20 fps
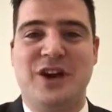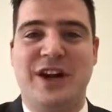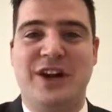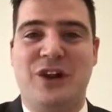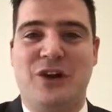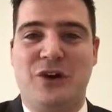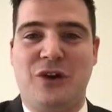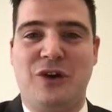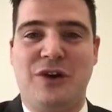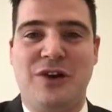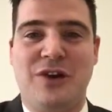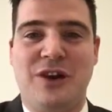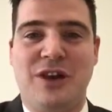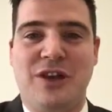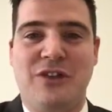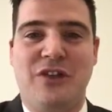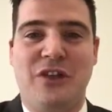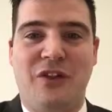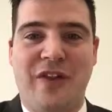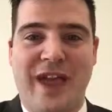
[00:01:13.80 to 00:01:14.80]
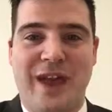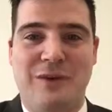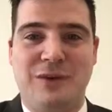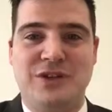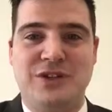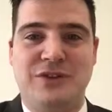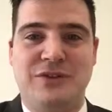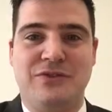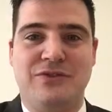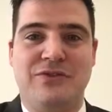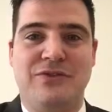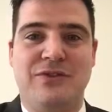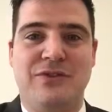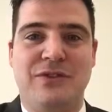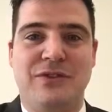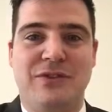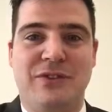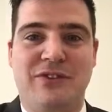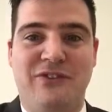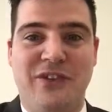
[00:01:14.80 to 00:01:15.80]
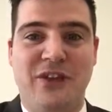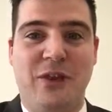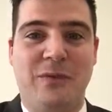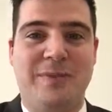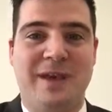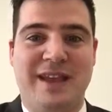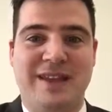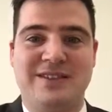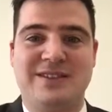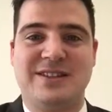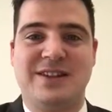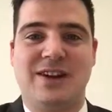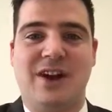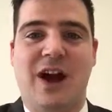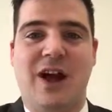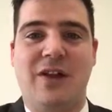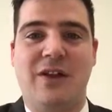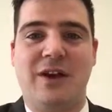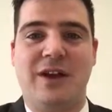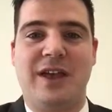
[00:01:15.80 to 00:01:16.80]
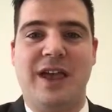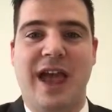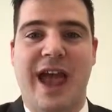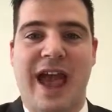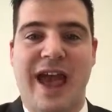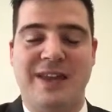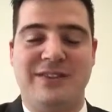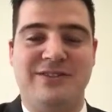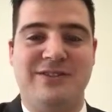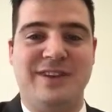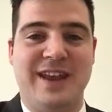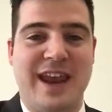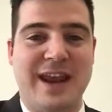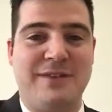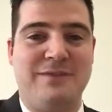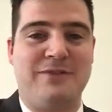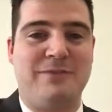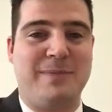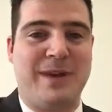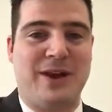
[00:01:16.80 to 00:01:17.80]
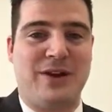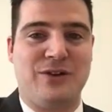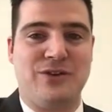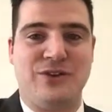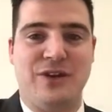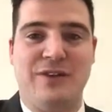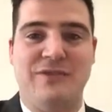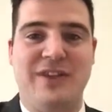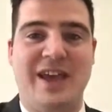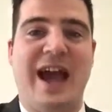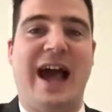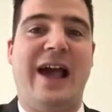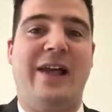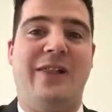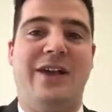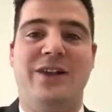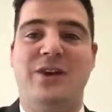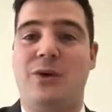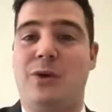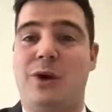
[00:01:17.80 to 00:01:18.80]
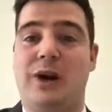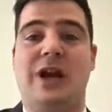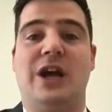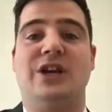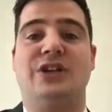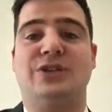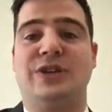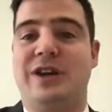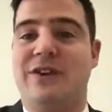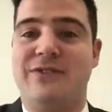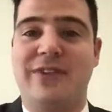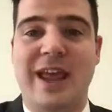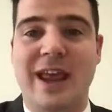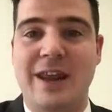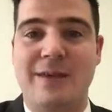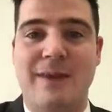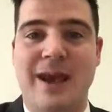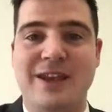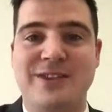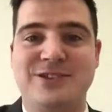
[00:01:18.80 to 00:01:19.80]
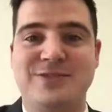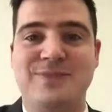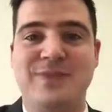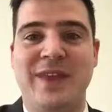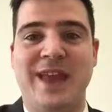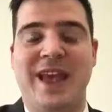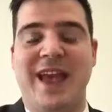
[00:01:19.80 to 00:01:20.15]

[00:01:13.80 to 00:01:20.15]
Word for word: trying to learn the language of the Philippines, Tagalog, as native speakers of the island or country of Kiribati.